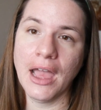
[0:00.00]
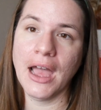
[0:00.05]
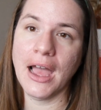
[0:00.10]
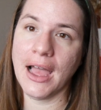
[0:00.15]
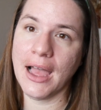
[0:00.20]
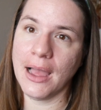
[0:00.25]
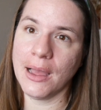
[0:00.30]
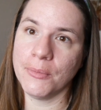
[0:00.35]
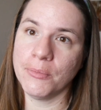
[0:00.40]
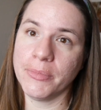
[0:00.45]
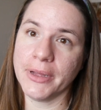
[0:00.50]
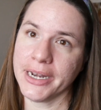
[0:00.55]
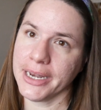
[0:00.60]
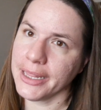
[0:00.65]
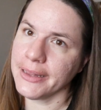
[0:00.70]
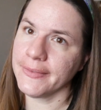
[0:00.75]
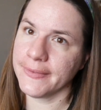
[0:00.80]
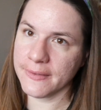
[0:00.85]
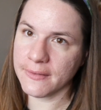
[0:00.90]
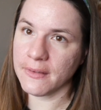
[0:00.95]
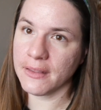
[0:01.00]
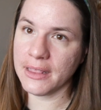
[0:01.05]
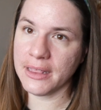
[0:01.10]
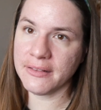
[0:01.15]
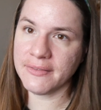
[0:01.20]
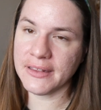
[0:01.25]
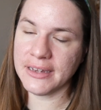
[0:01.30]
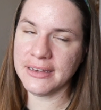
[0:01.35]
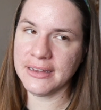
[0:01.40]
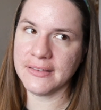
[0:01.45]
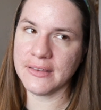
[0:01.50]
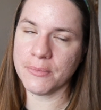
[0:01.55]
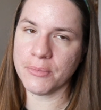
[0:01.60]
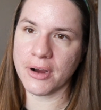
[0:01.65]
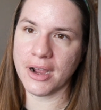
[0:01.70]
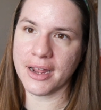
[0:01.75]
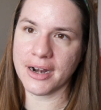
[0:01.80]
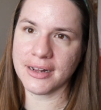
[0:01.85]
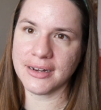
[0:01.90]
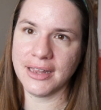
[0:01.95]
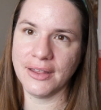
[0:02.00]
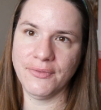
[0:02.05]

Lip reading: but it's a decent product.